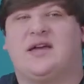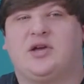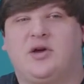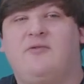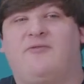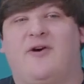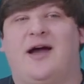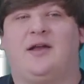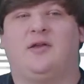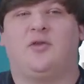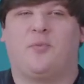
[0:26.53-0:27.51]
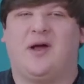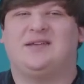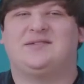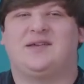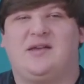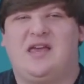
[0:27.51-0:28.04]
I could find, the
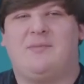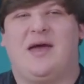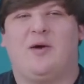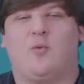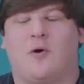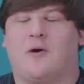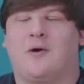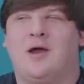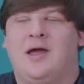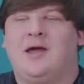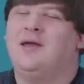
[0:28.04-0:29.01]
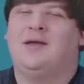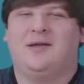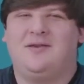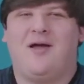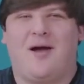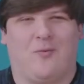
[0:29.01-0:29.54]
prices on eBay were
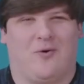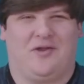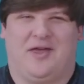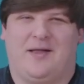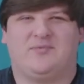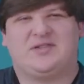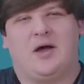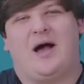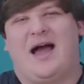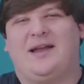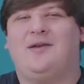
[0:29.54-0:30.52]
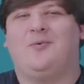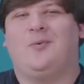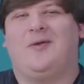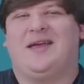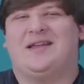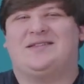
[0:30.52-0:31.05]
not worth it. So I didn't
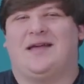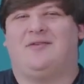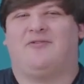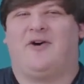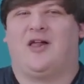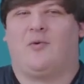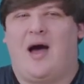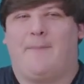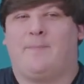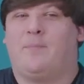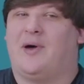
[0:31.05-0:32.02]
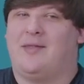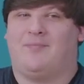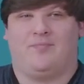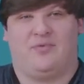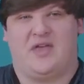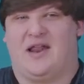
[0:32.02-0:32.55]
really intend to follow up,
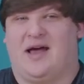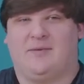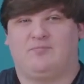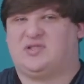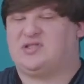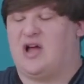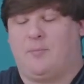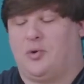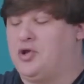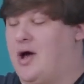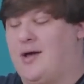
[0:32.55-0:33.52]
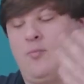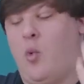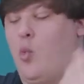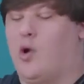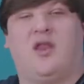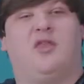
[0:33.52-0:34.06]
but then I stumbled on
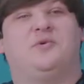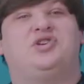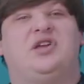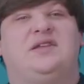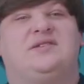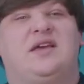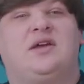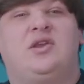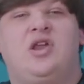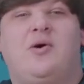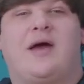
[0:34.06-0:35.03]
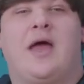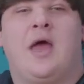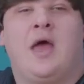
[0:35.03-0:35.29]
one of the machines that can do it.